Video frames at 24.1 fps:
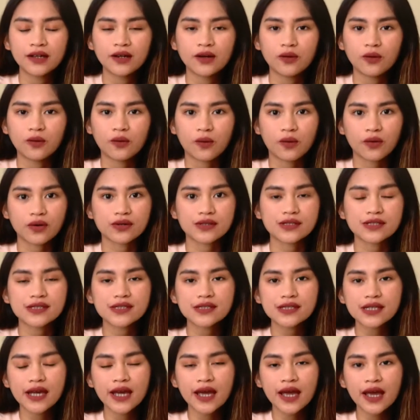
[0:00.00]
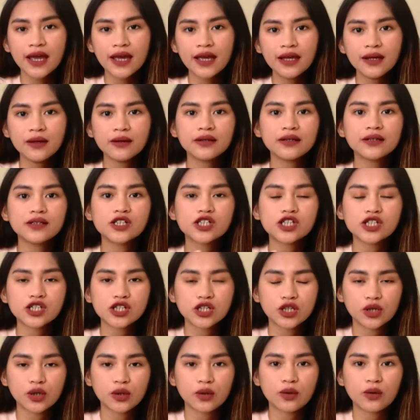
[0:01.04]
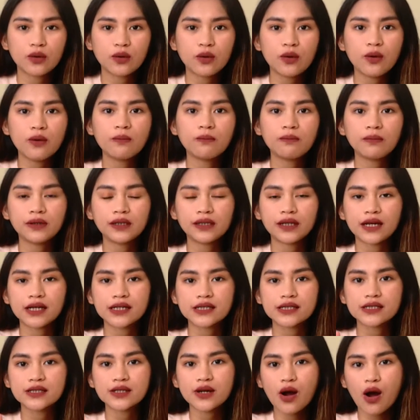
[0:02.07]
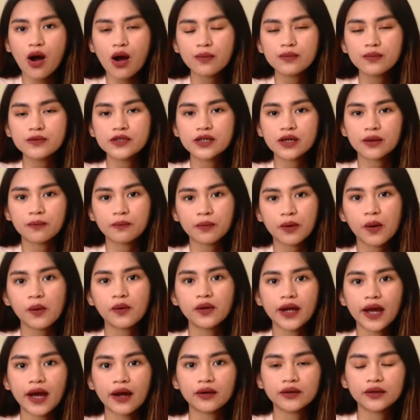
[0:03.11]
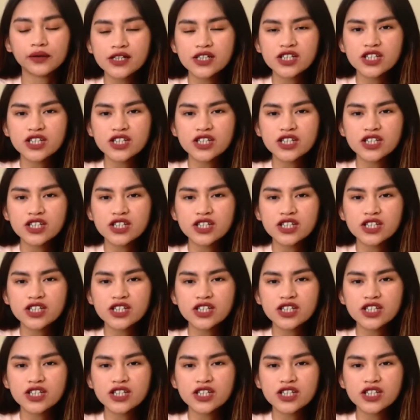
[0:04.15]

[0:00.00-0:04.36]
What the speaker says: Or say to plus object pronoun.